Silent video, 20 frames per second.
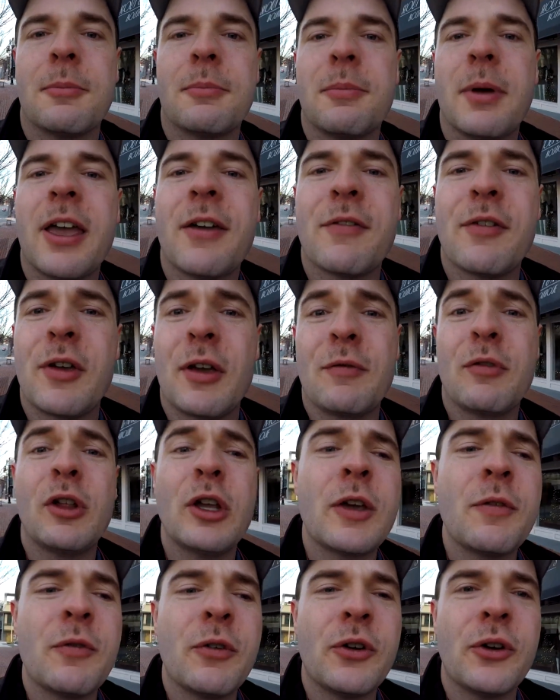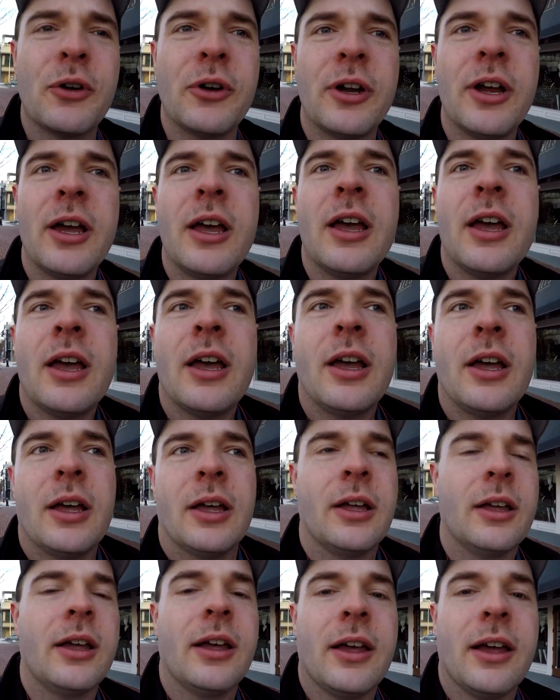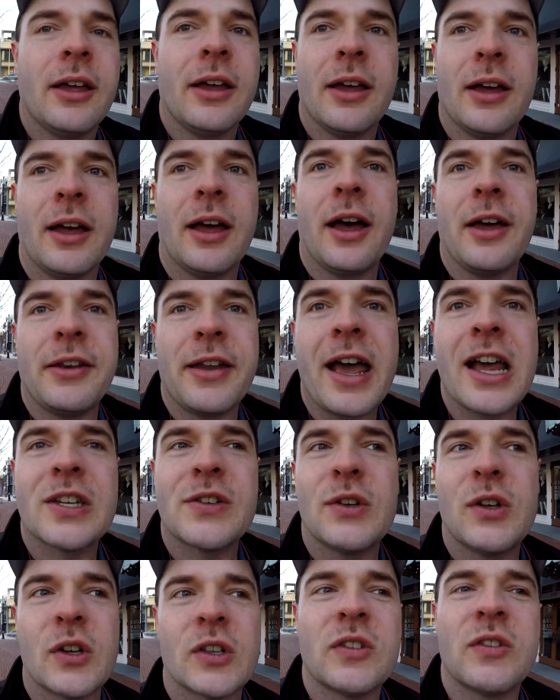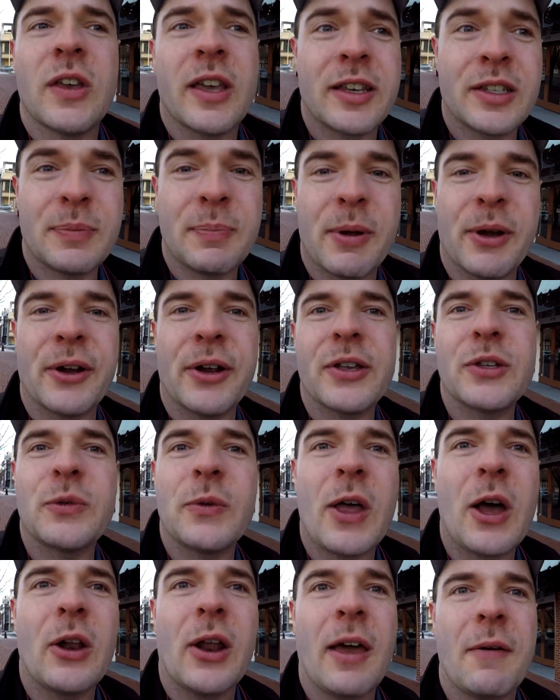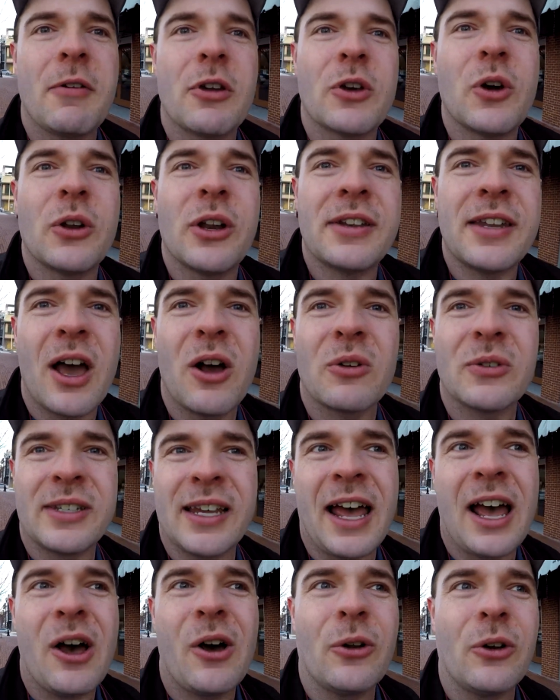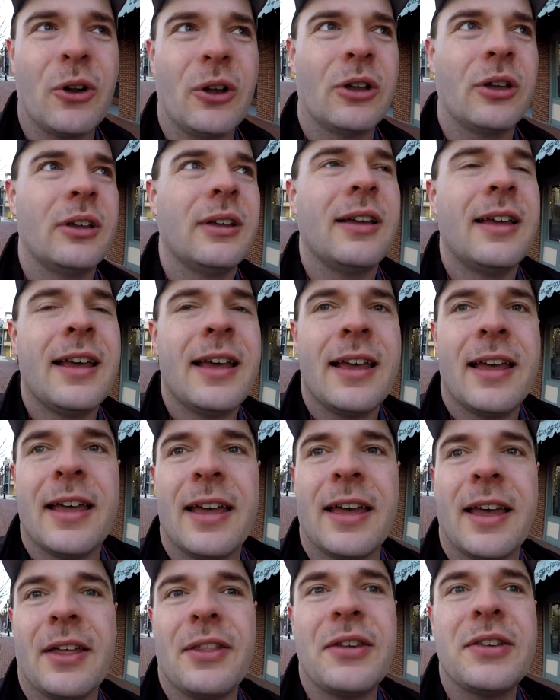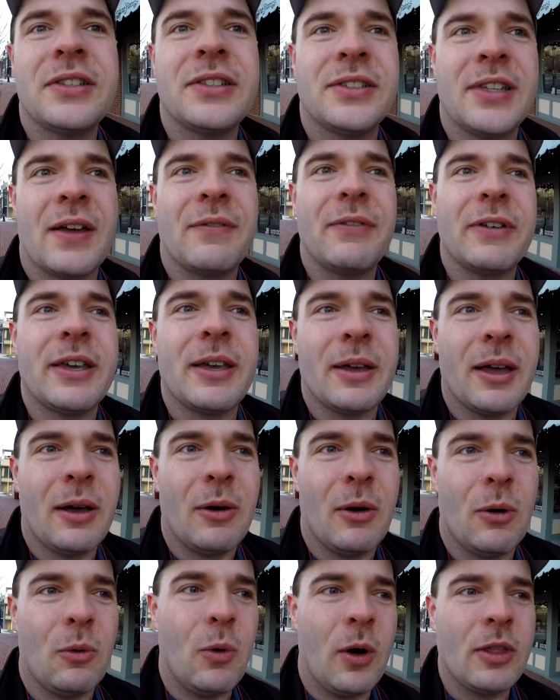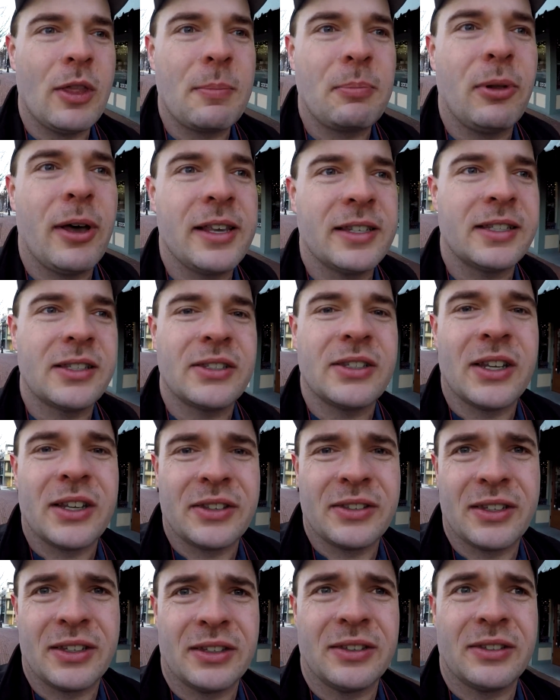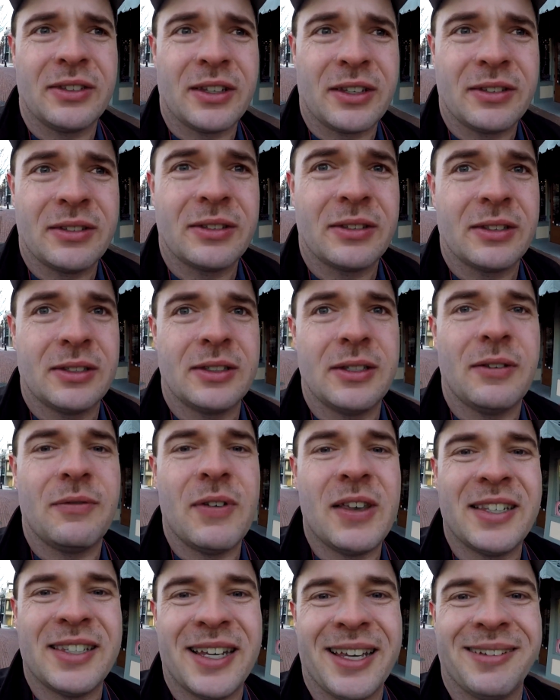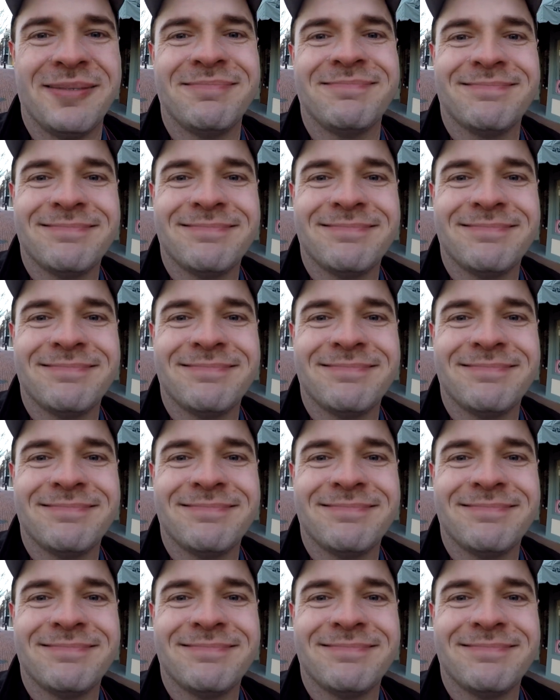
But yeah, if you're looking for a Nashville experience without having to go to downtown, yeah, this is definitely one of the places to visit.